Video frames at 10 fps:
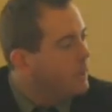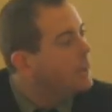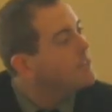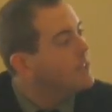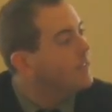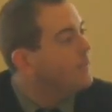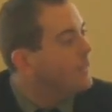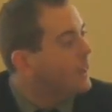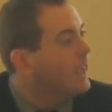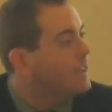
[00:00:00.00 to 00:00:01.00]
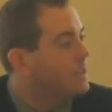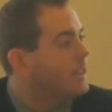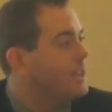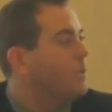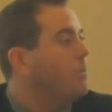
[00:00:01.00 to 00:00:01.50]
I mean, if in the case,
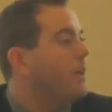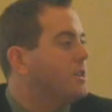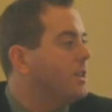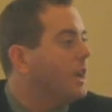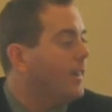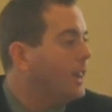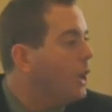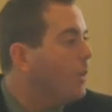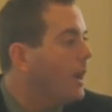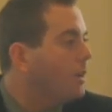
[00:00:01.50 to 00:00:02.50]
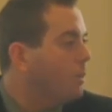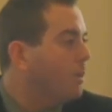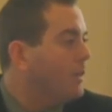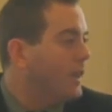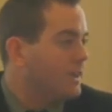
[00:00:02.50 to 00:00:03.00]
let's say we budgeted on the low end,
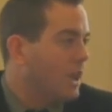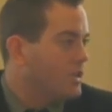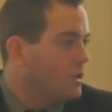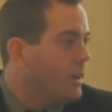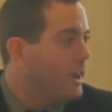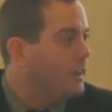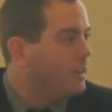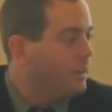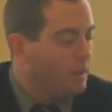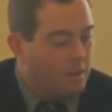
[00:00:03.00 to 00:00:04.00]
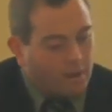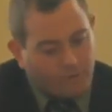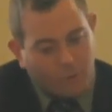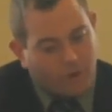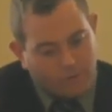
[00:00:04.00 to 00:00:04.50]
what we think is
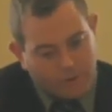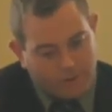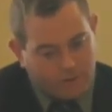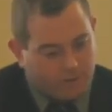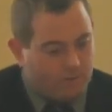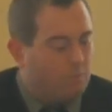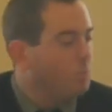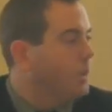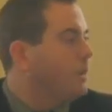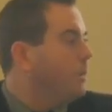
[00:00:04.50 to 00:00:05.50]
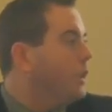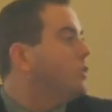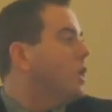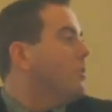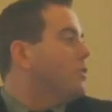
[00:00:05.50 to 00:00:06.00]
$100,000, for whatever reason, we
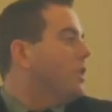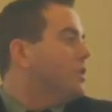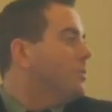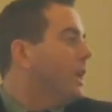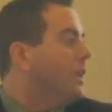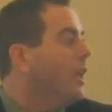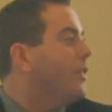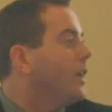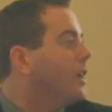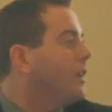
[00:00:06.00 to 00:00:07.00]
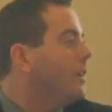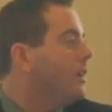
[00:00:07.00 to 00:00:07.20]
lose arbitration and we get nothing,